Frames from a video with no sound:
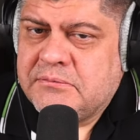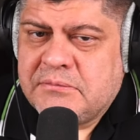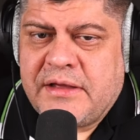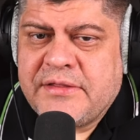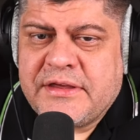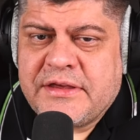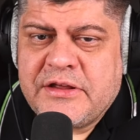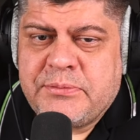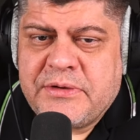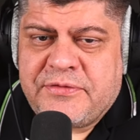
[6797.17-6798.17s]
I think
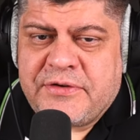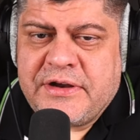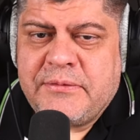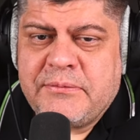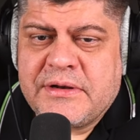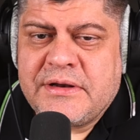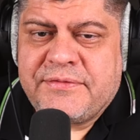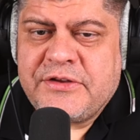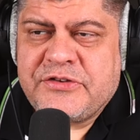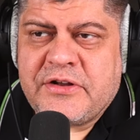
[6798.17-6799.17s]
he'd be free. But
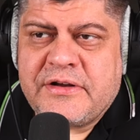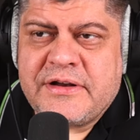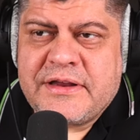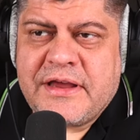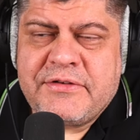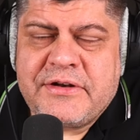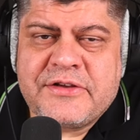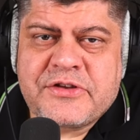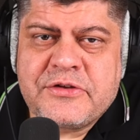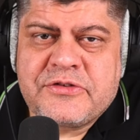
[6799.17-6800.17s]
if he started having
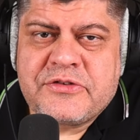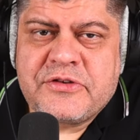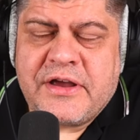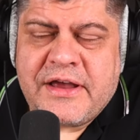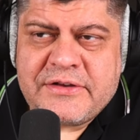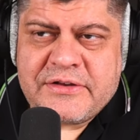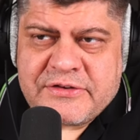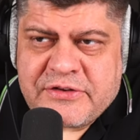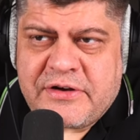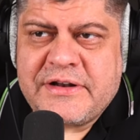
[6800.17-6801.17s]
asking uh, uh,
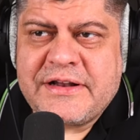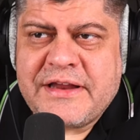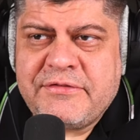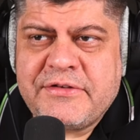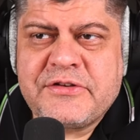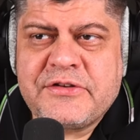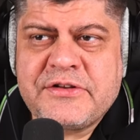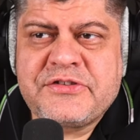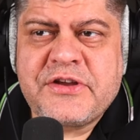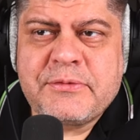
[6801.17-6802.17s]
started having
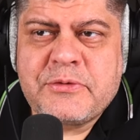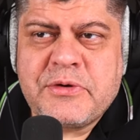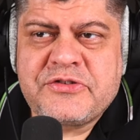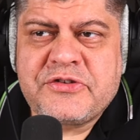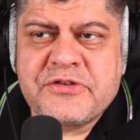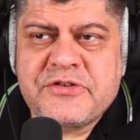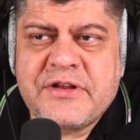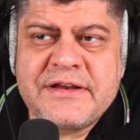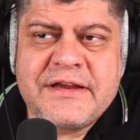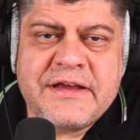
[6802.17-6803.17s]
the same questions
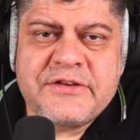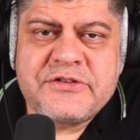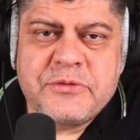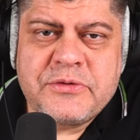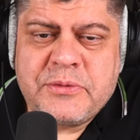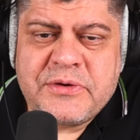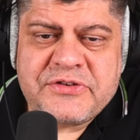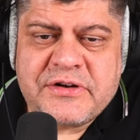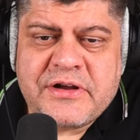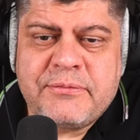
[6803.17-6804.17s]
that he has to the
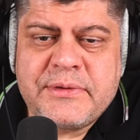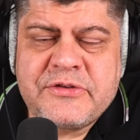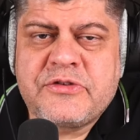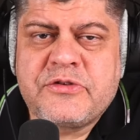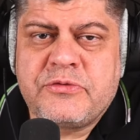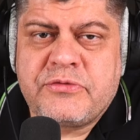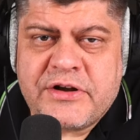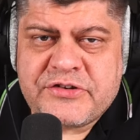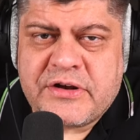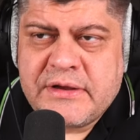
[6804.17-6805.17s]
Western governments to
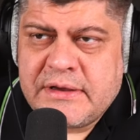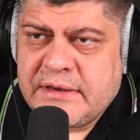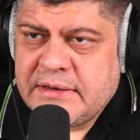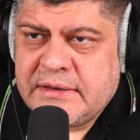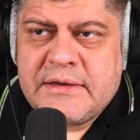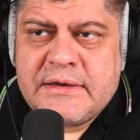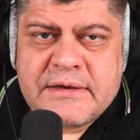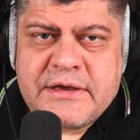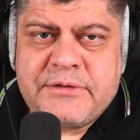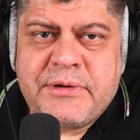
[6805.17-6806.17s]
Russia,
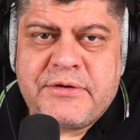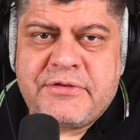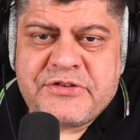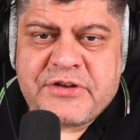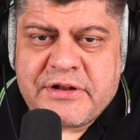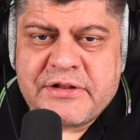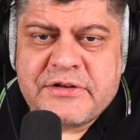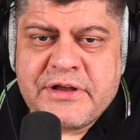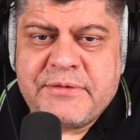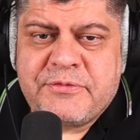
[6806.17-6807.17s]
he'd be arrested and
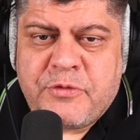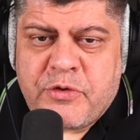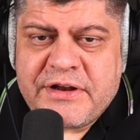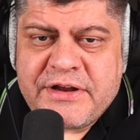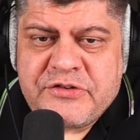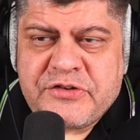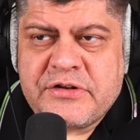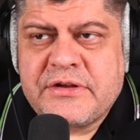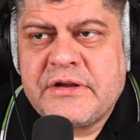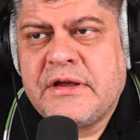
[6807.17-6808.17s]
claimed foreign agent,